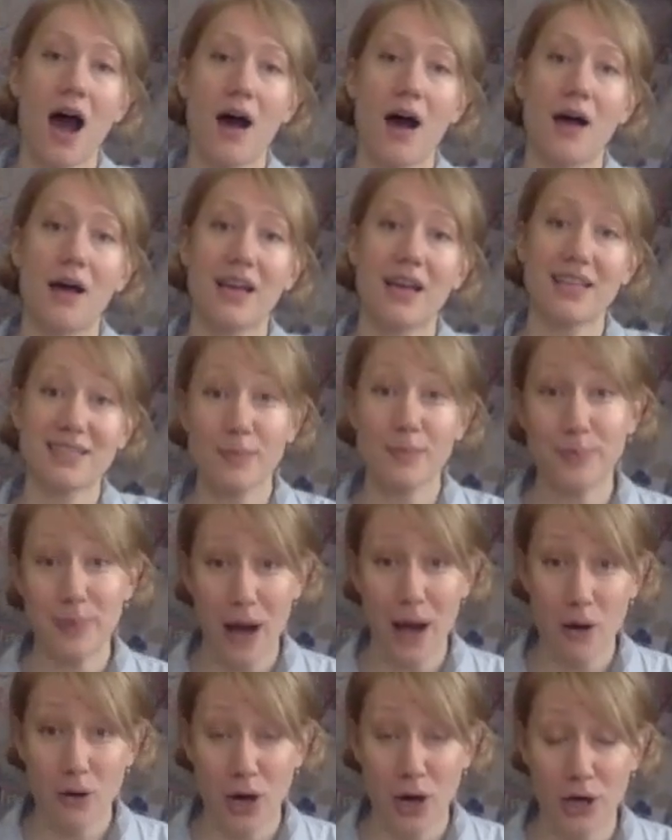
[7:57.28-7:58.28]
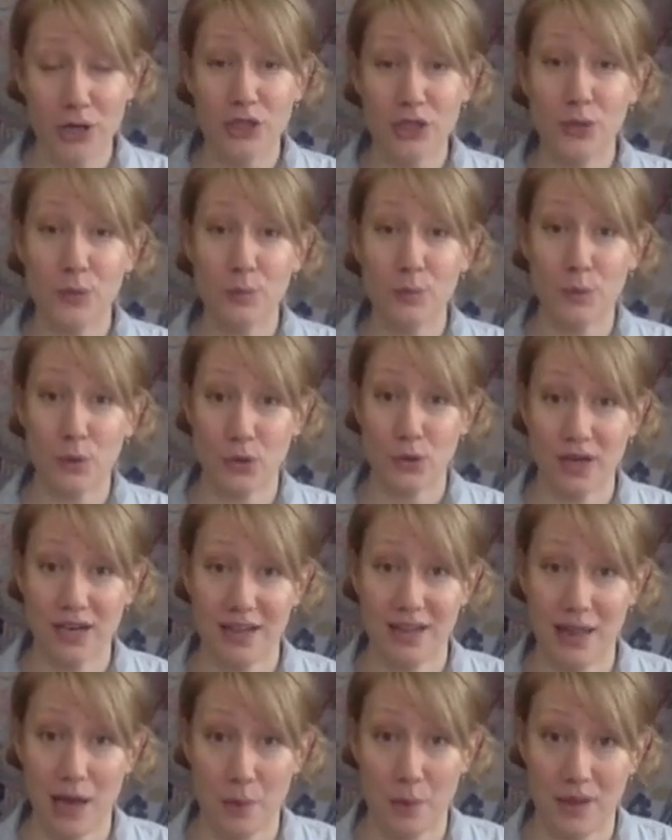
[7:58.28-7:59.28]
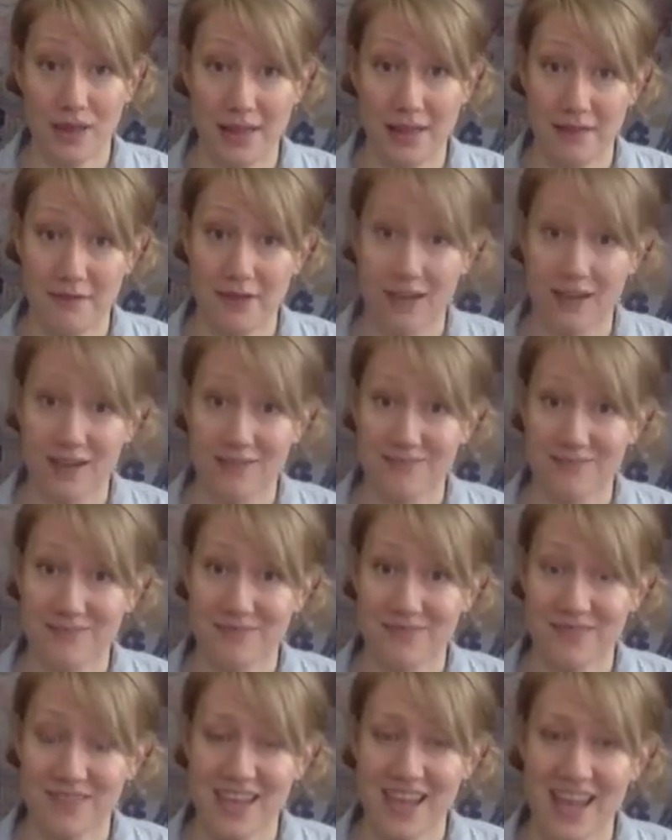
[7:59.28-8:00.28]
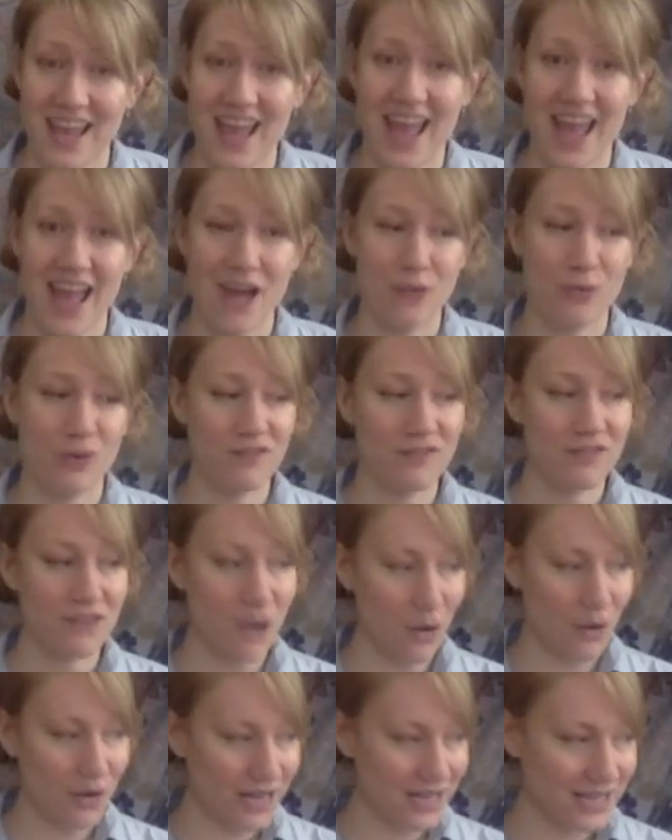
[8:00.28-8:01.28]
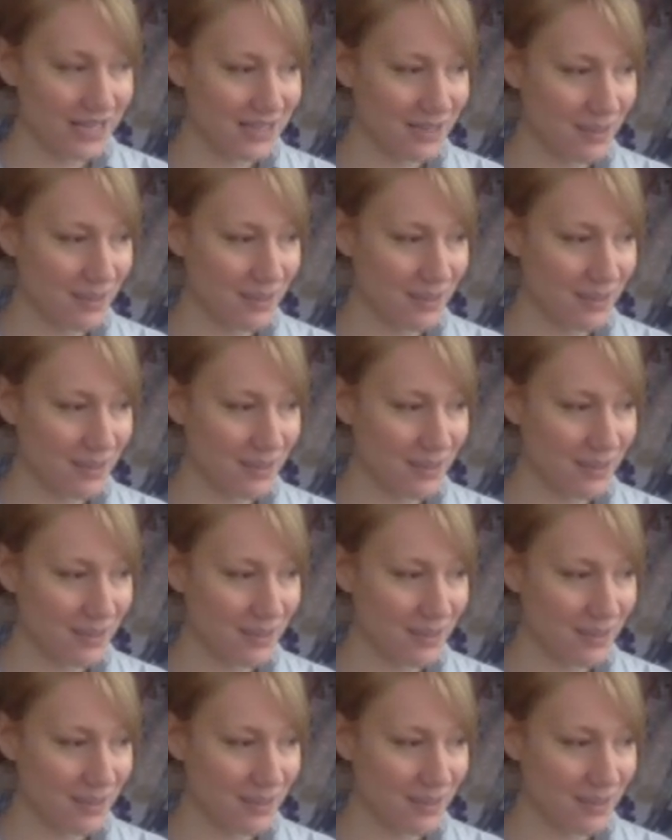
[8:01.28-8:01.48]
is about our community that we live in. And we've noticed some